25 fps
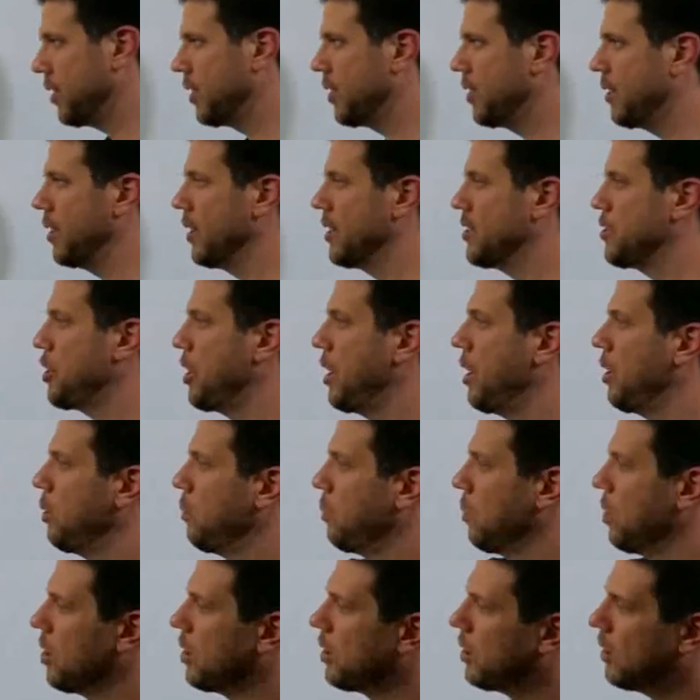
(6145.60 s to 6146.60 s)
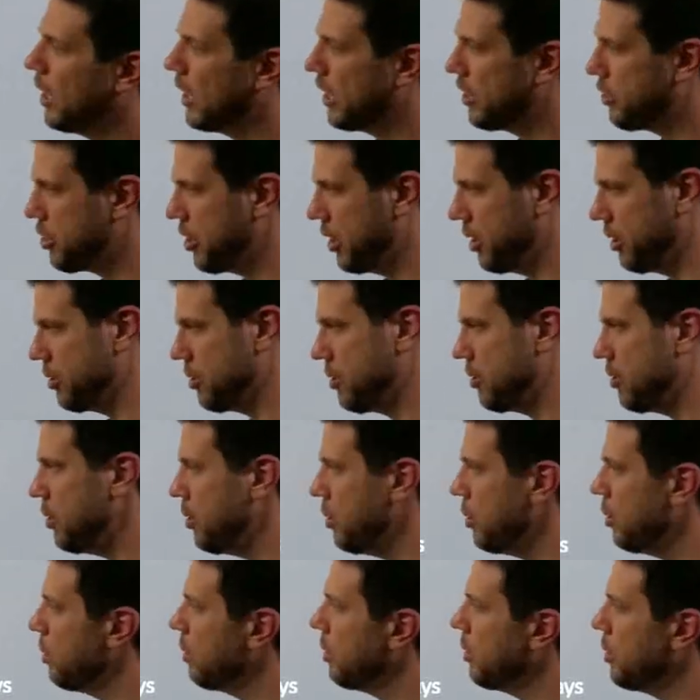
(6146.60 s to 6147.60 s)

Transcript: The chair worked like chairs do.